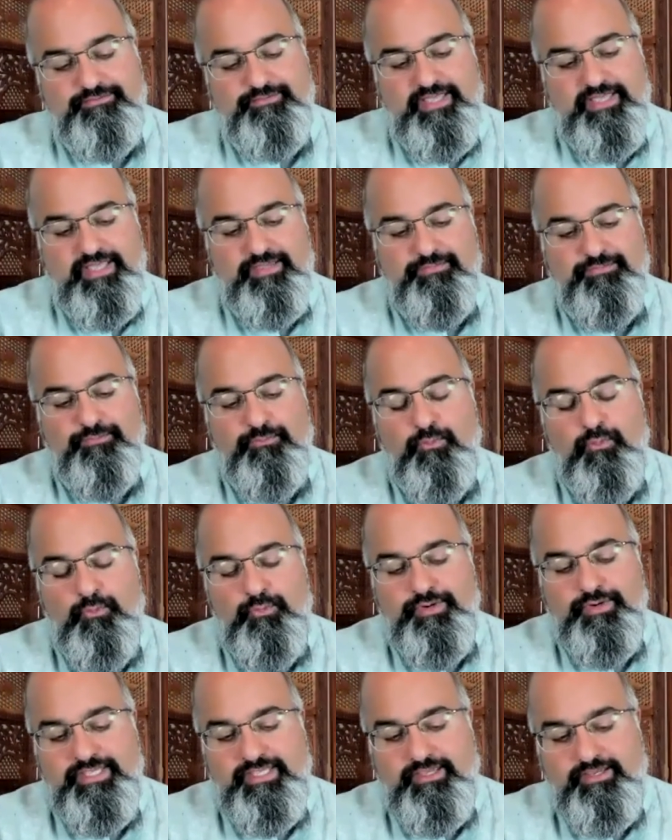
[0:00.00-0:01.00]
a
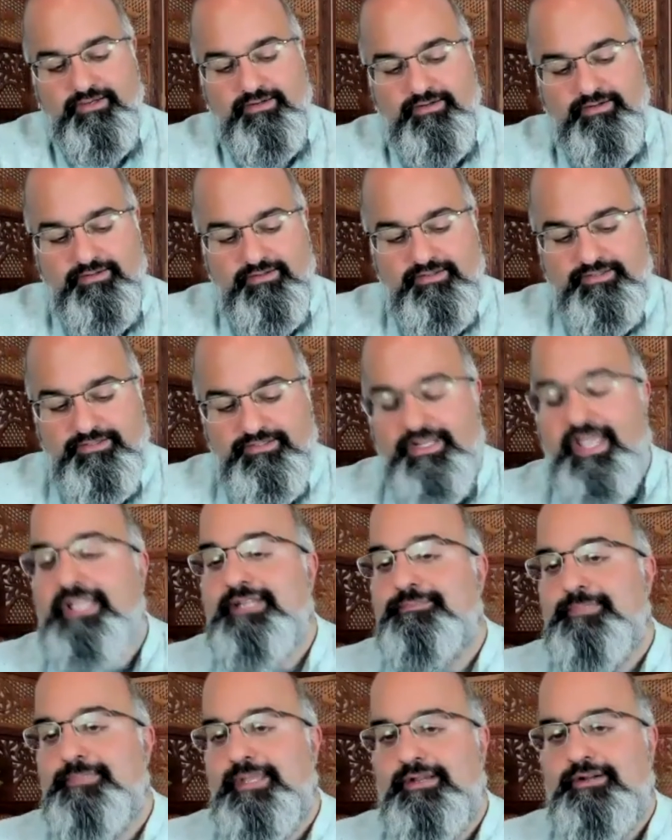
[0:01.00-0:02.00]
4-year
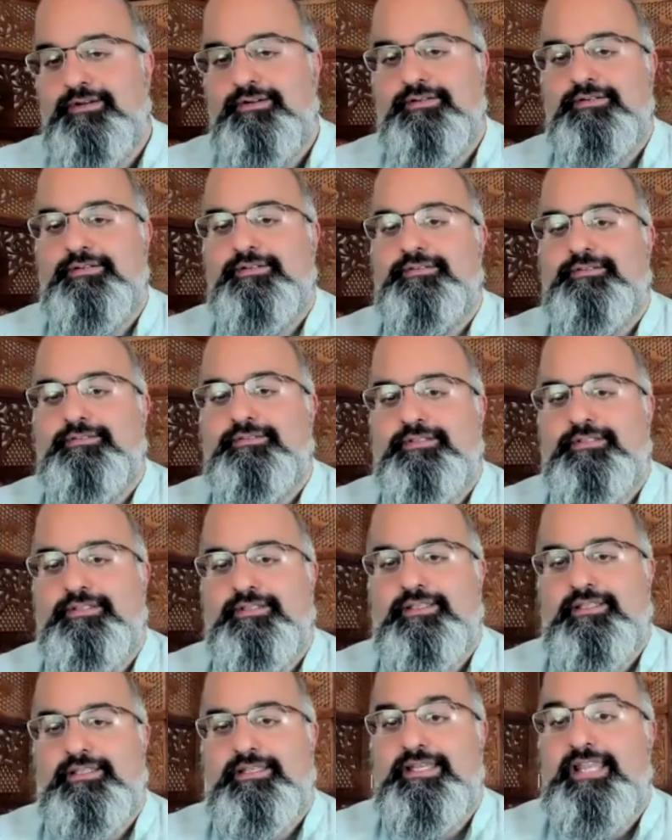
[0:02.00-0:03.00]
nightmare,
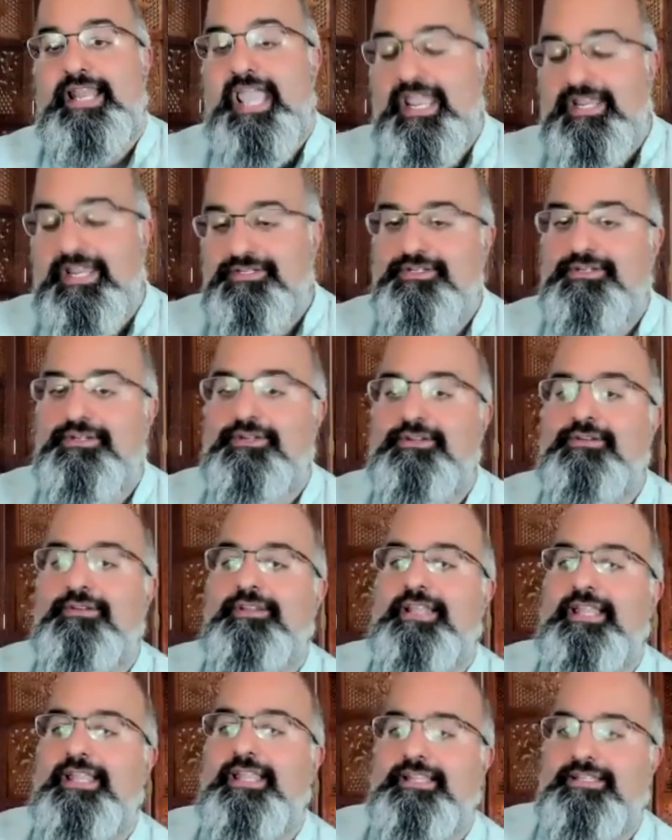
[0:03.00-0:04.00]
national
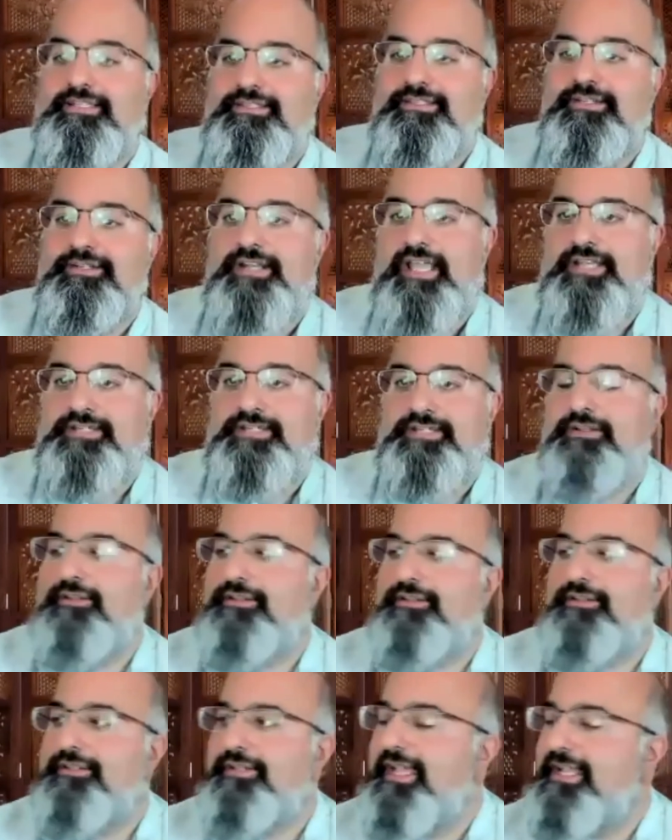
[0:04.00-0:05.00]
and
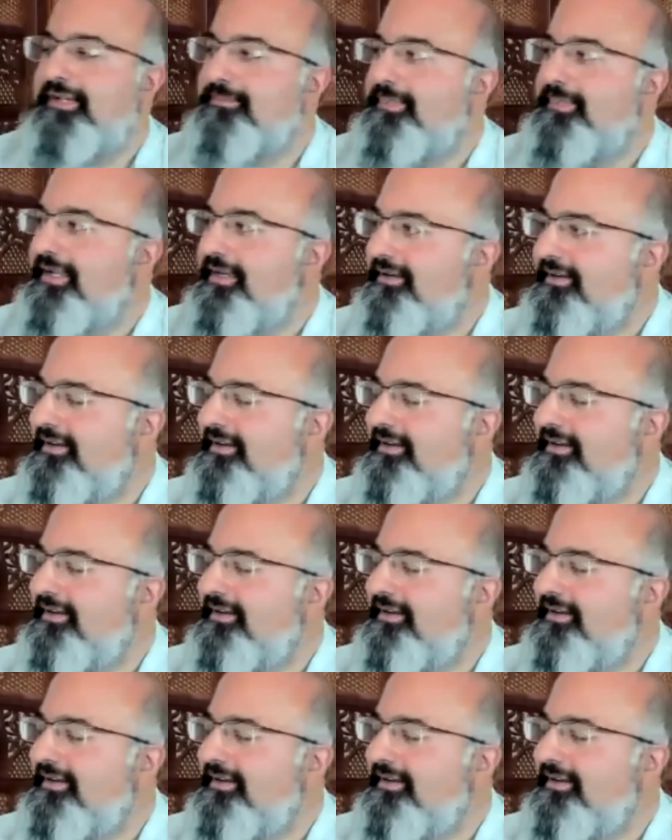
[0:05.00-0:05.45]
international nightmare,